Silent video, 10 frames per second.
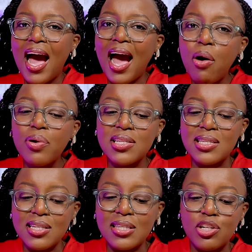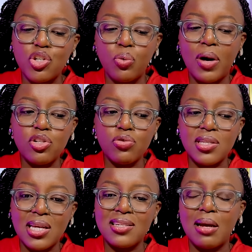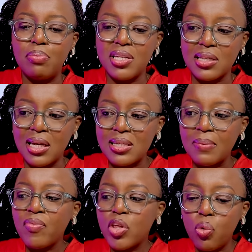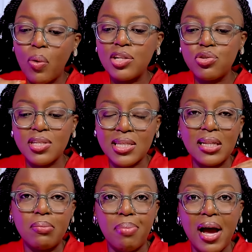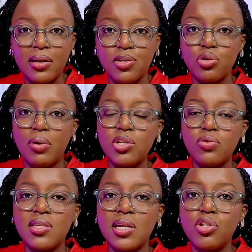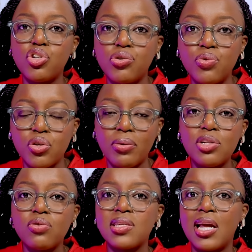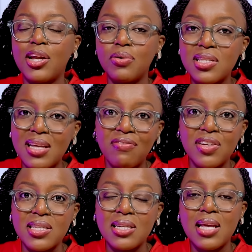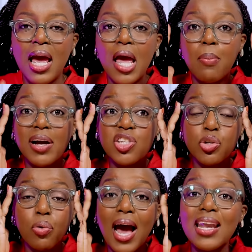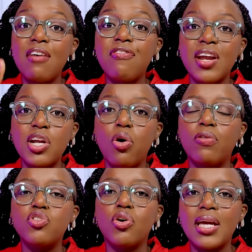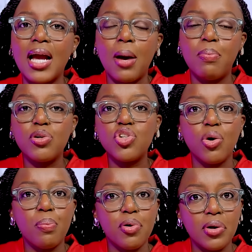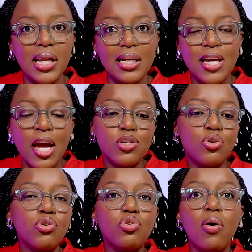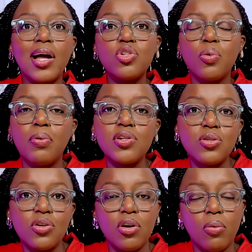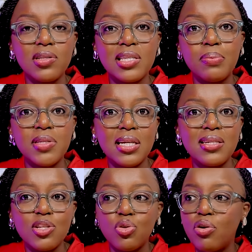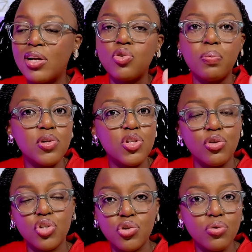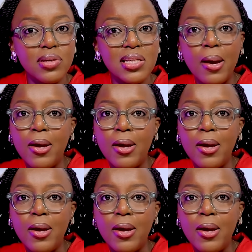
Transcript: how is it that you want to start a business? You want to sell bags, you want to sell shoes, you want to sell your services, but you are afraid of talking about your product. So you don't want to post on your WhatsApp status, you don't want to post your shoes,